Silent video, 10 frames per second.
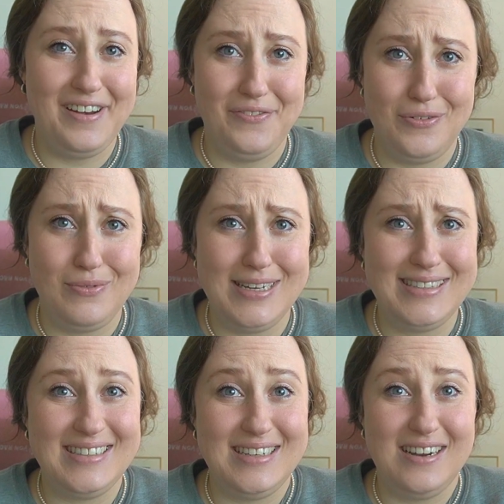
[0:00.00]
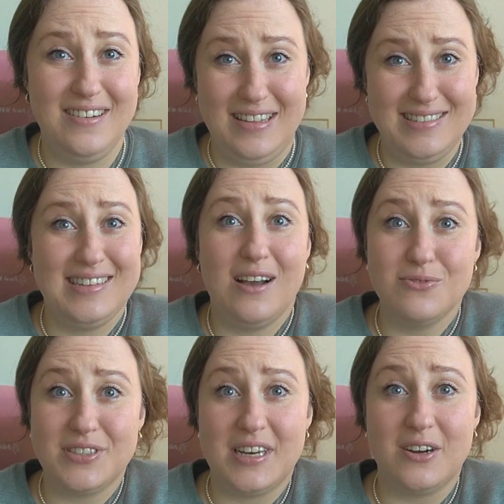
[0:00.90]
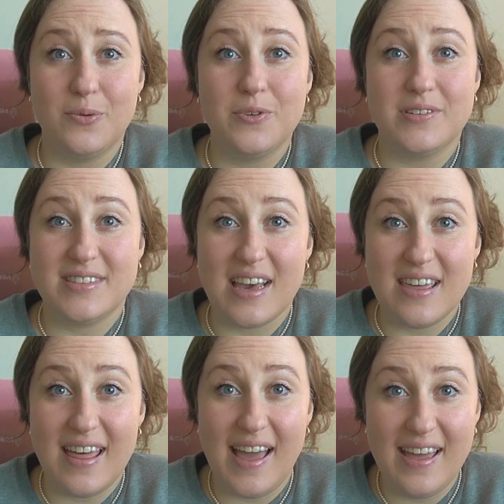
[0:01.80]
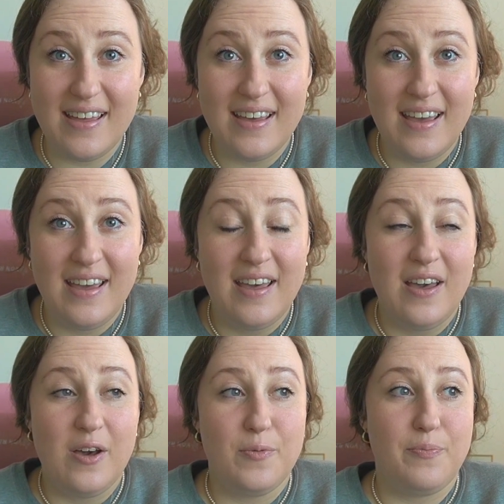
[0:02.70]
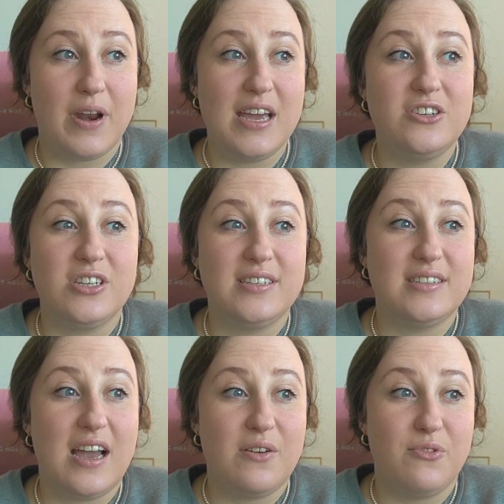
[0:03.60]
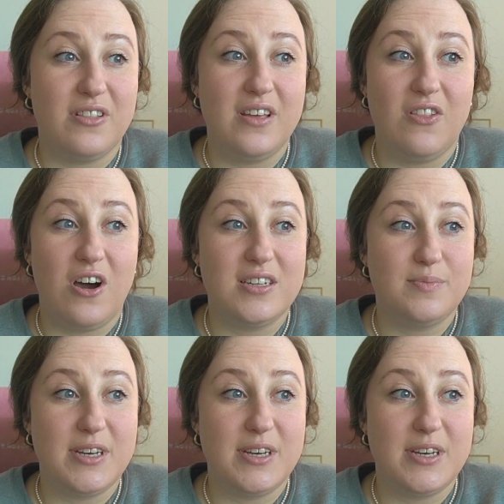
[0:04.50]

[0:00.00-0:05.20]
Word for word: kind of a wasted year. And it sounds terrible to say that. But I just, I really lost